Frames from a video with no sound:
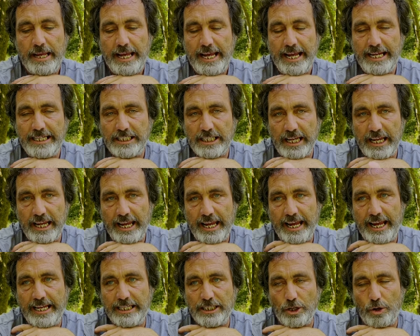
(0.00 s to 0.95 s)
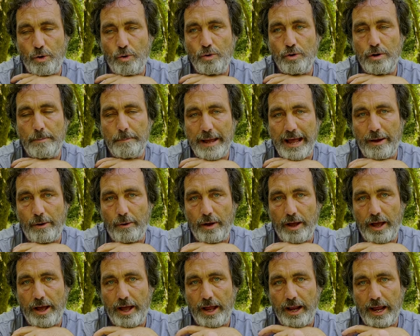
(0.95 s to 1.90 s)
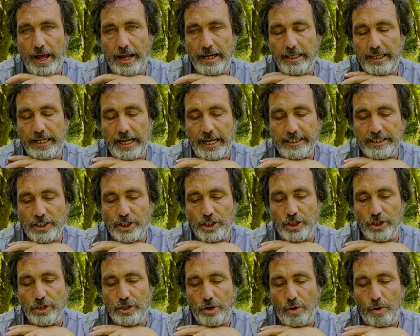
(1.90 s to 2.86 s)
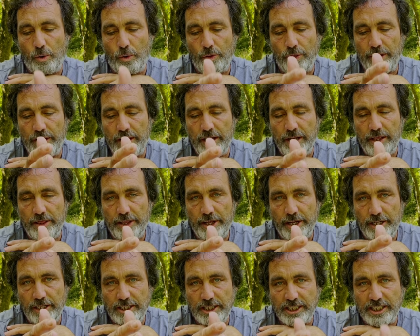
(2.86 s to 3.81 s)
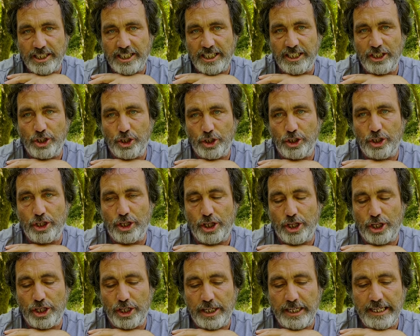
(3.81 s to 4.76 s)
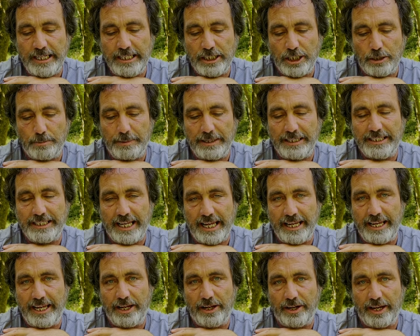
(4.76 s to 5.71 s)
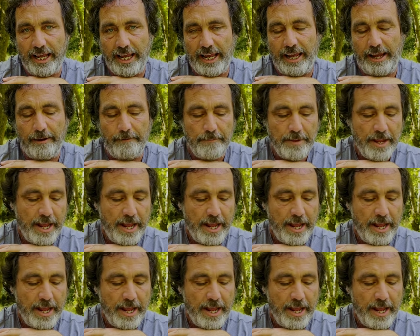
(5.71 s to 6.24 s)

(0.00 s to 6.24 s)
it's all about a lesson or the decision that needs to be taken here.